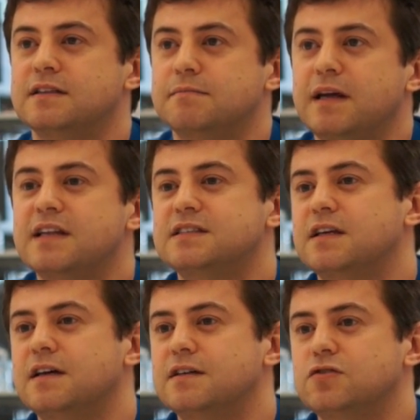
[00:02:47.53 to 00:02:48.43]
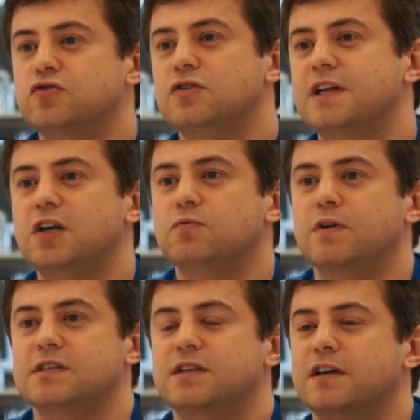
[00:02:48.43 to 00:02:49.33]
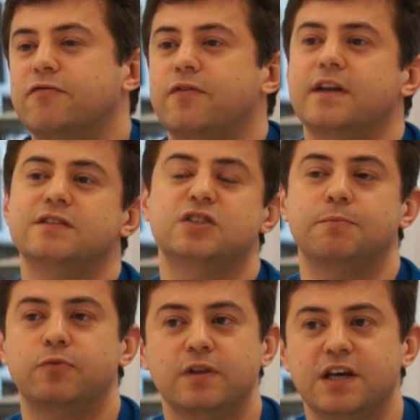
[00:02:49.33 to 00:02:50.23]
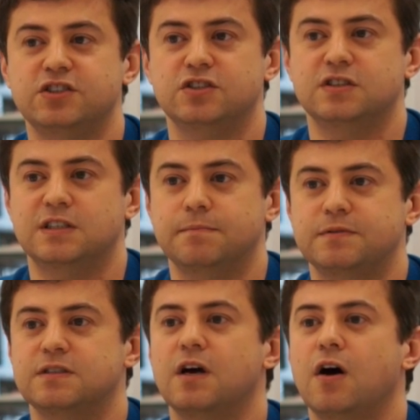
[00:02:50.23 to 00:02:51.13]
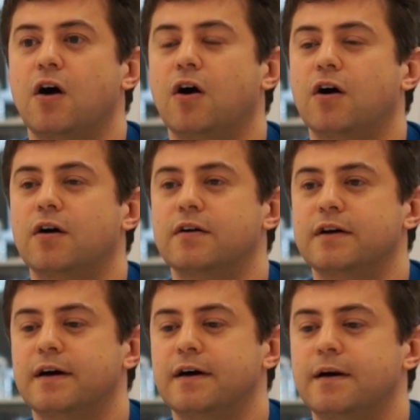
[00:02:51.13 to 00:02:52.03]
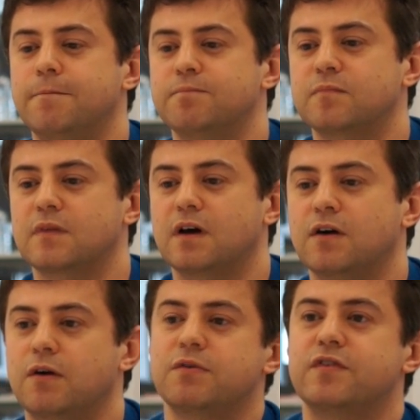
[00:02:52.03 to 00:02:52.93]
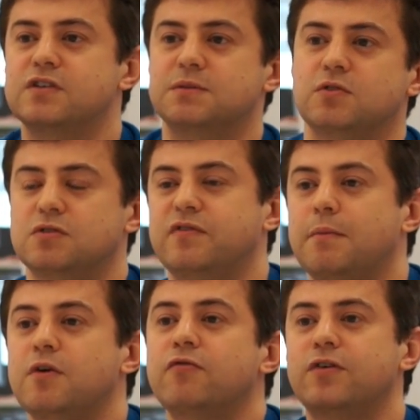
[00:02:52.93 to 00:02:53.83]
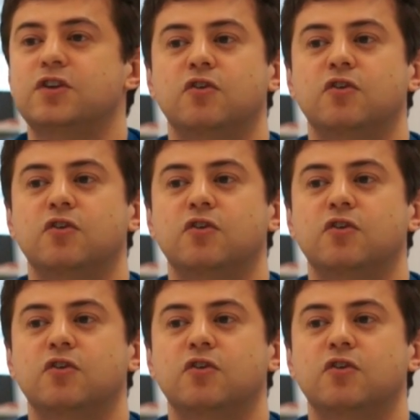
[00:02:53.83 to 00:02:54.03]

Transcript: many social networks, friendship relationships are reversible. So if I'm your friend,